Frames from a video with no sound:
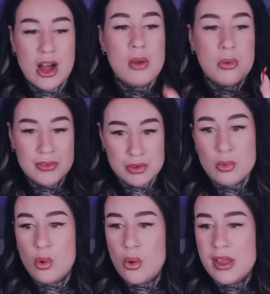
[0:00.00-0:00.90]
I will give you
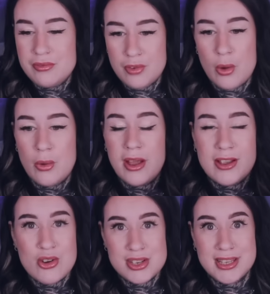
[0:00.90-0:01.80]
more info and
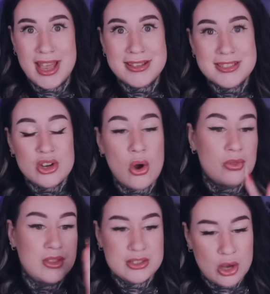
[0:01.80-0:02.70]
context
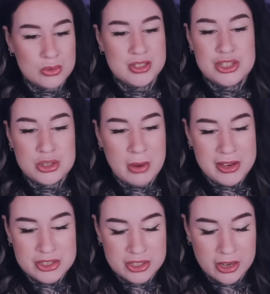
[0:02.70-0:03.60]
on this whole
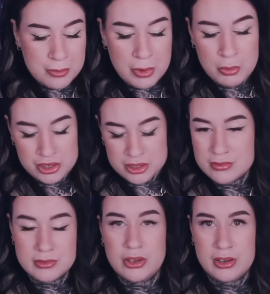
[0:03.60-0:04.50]
situation, but we're just
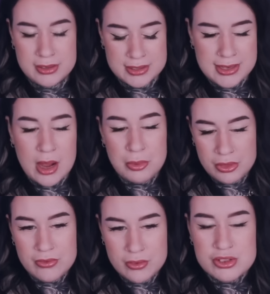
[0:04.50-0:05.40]
looking at this now, but
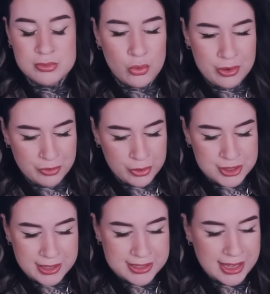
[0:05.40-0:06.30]
there, there is more info to this.